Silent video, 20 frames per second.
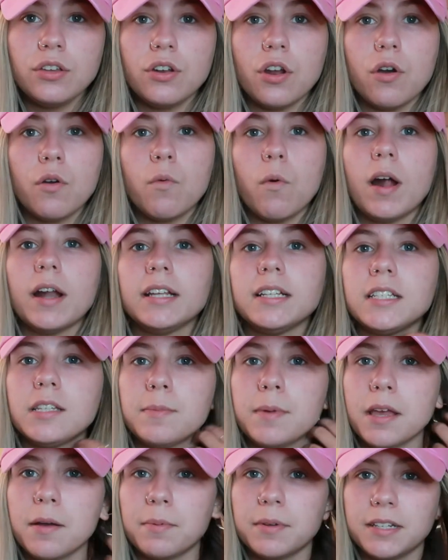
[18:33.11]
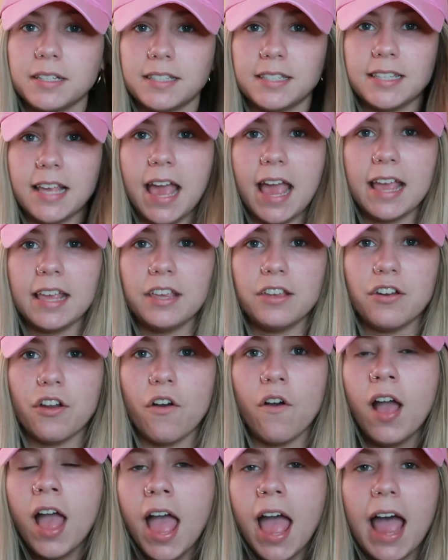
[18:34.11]
you know, wanting to be able to say, you
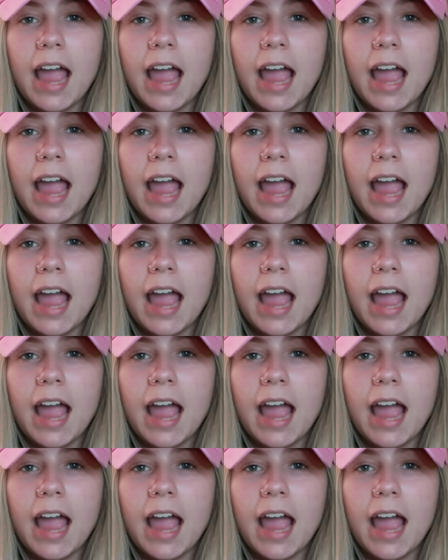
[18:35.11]
know,